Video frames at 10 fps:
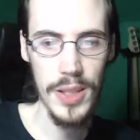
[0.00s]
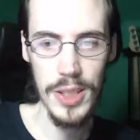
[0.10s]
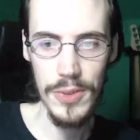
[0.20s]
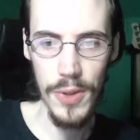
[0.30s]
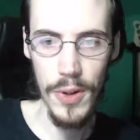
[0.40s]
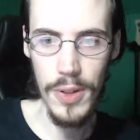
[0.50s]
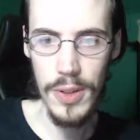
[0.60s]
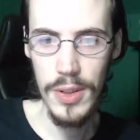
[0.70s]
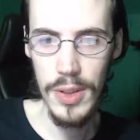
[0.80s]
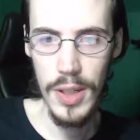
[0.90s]
spawned.
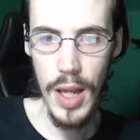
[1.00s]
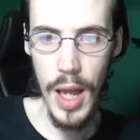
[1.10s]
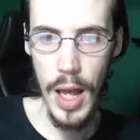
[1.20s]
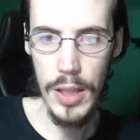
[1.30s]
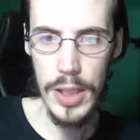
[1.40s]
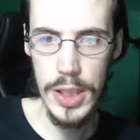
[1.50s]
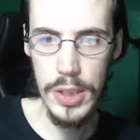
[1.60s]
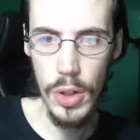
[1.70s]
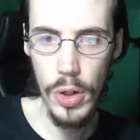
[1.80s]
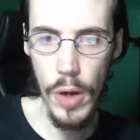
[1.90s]
I listened
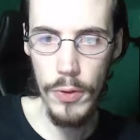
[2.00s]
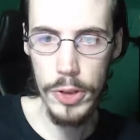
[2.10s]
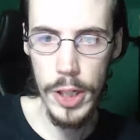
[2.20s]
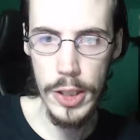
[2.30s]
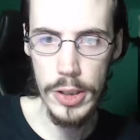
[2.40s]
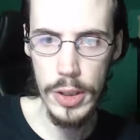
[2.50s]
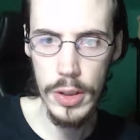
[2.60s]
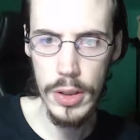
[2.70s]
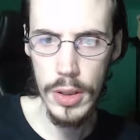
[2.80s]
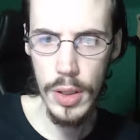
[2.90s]
to your conversation,
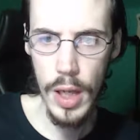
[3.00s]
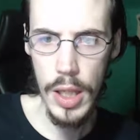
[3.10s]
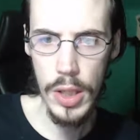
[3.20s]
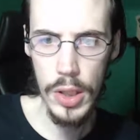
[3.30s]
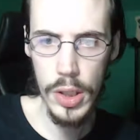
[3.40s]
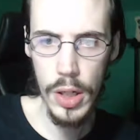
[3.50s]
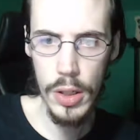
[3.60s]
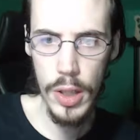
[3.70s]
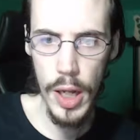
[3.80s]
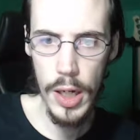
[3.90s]
and the young
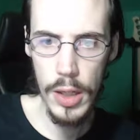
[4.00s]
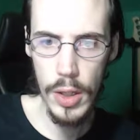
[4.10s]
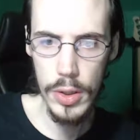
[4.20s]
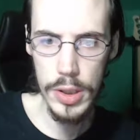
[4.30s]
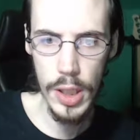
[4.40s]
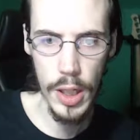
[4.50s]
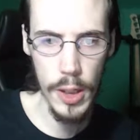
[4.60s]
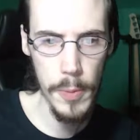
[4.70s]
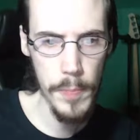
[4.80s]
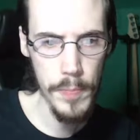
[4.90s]
lady there
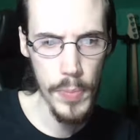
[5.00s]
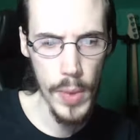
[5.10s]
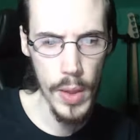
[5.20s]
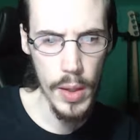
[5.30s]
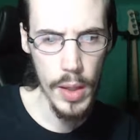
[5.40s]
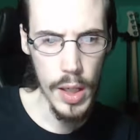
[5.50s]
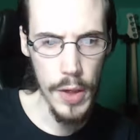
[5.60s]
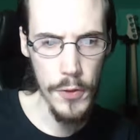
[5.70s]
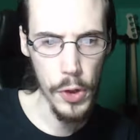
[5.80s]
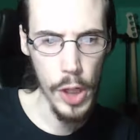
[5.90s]
said,
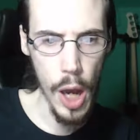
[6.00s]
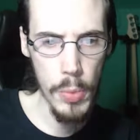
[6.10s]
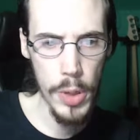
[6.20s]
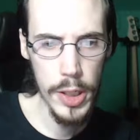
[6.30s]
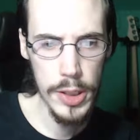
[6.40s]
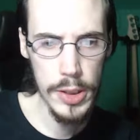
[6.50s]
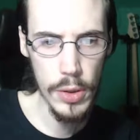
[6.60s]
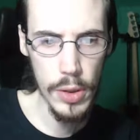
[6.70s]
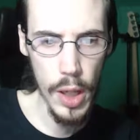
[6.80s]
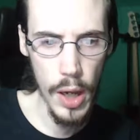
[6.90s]
"Your comrade is still
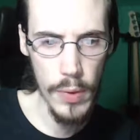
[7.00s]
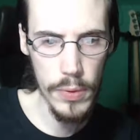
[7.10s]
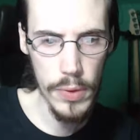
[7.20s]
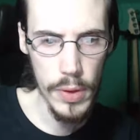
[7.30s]
alive.